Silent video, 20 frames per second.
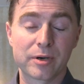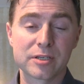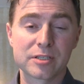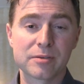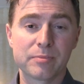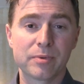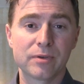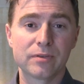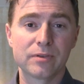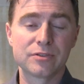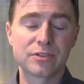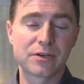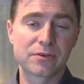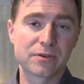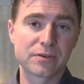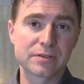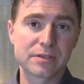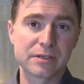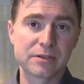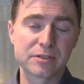principal and
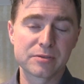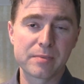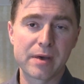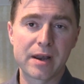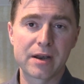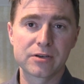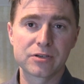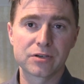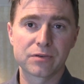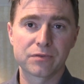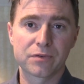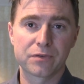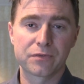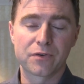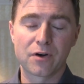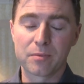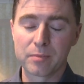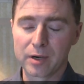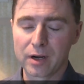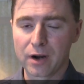general sales manager for
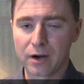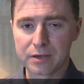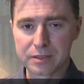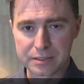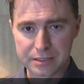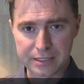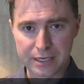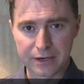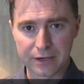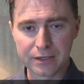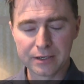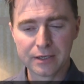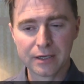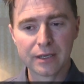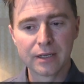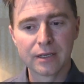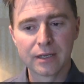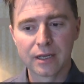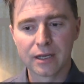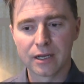Farm and Garden Centre,
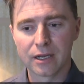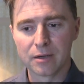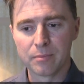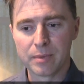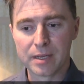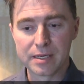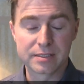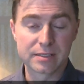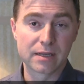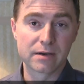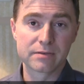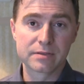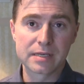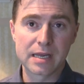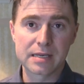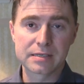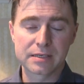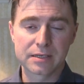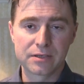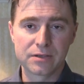based out of
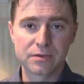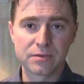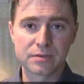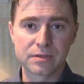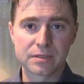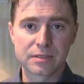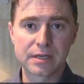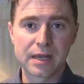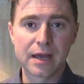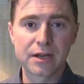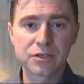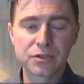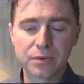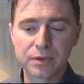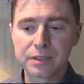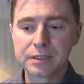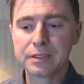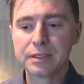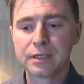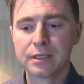Saskatoon,
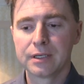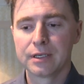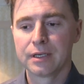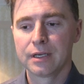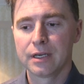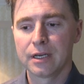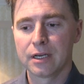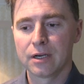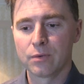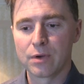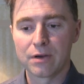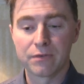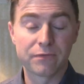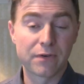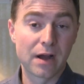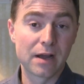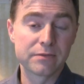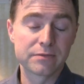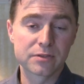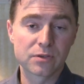Saskatchewan. We have
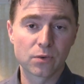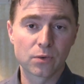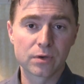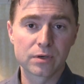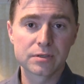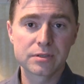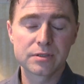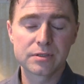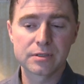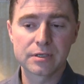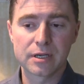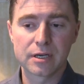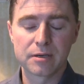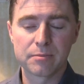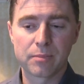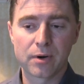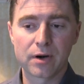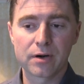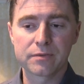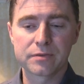5 stores,
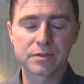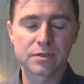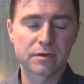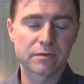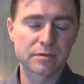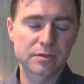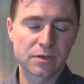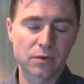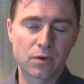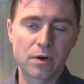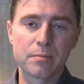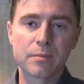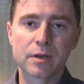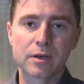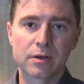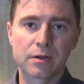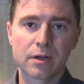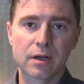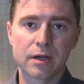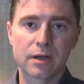part of Service
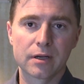Equipment